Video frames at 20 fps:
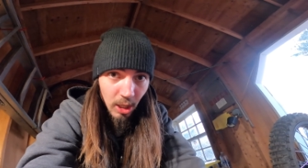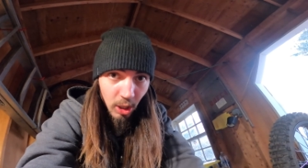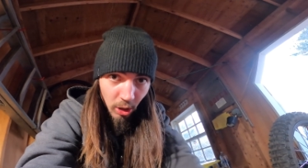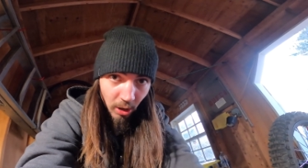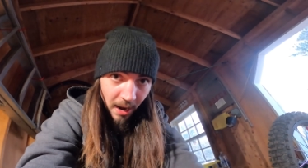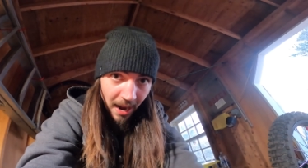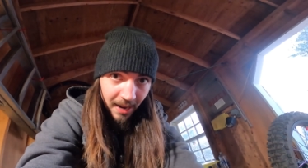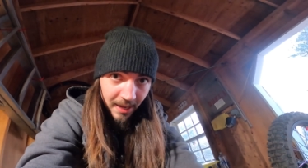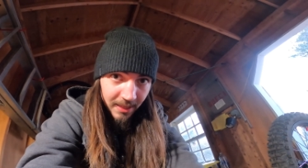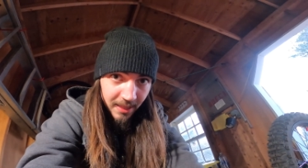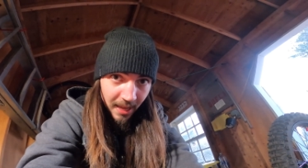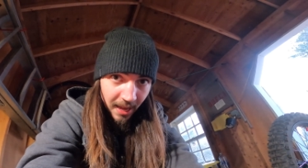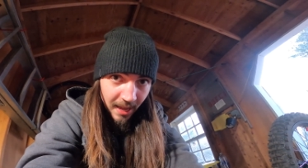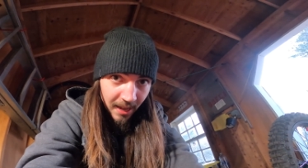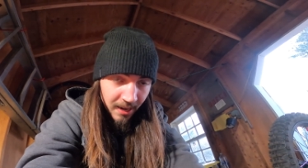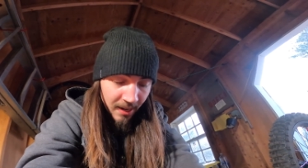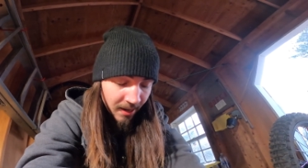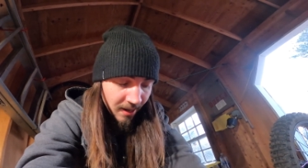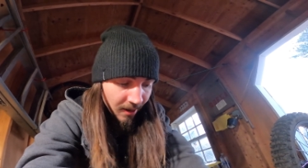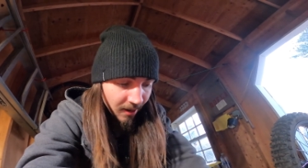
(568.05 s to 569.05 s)
crack
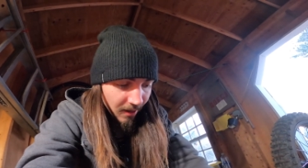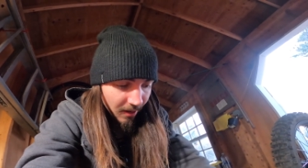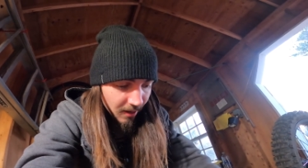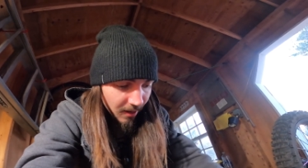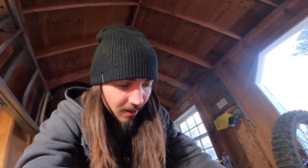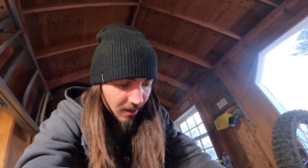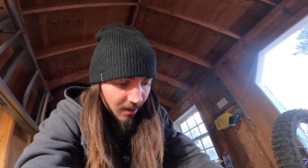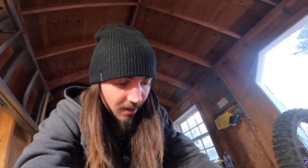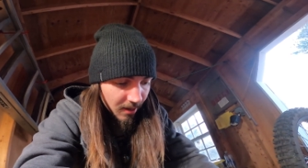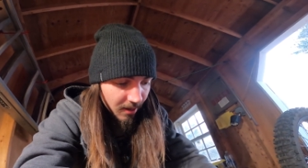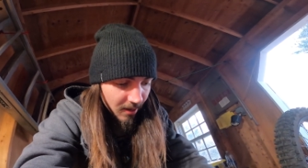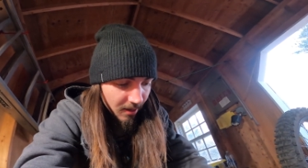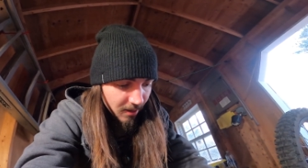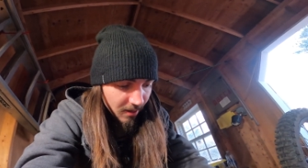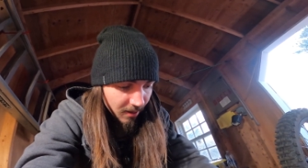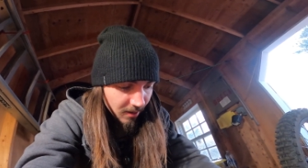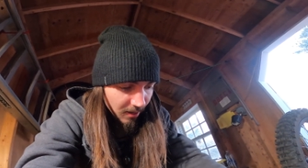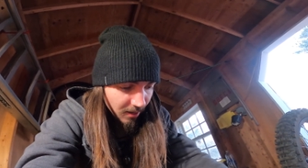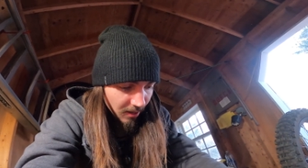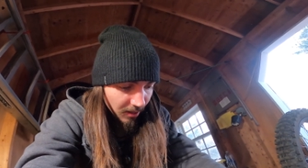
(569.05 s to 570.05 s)
that nut,
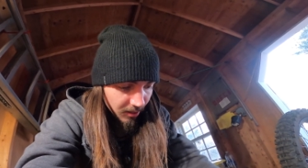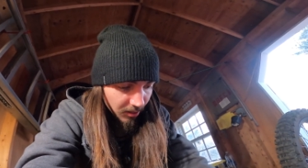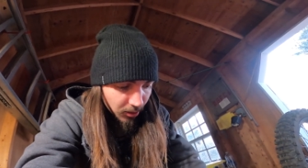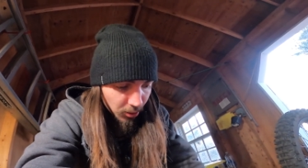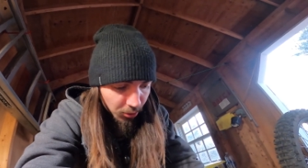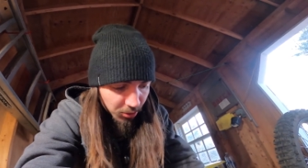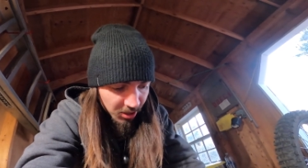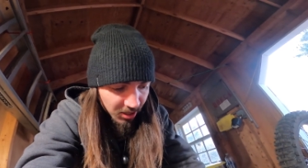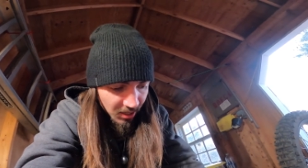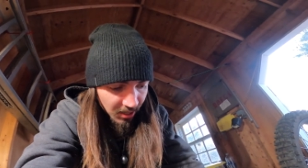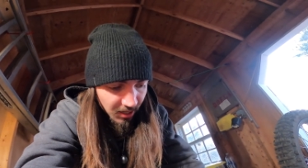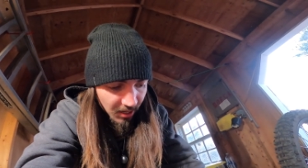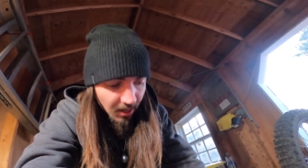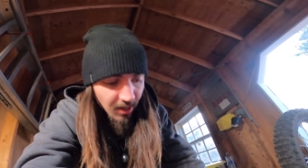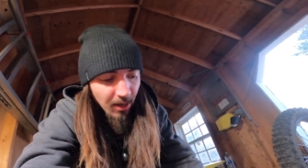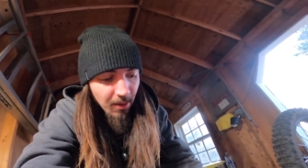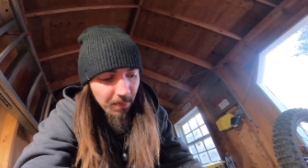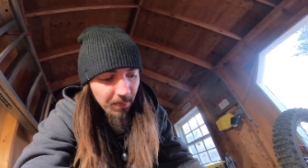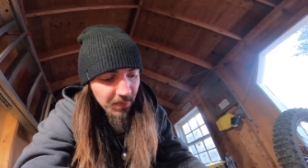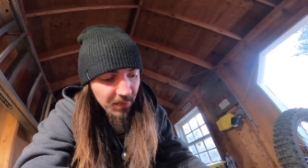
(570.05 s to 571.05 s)
loosen it
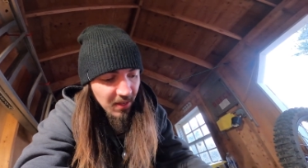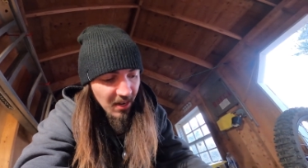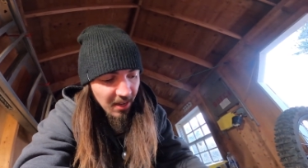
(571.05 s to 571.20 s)
up.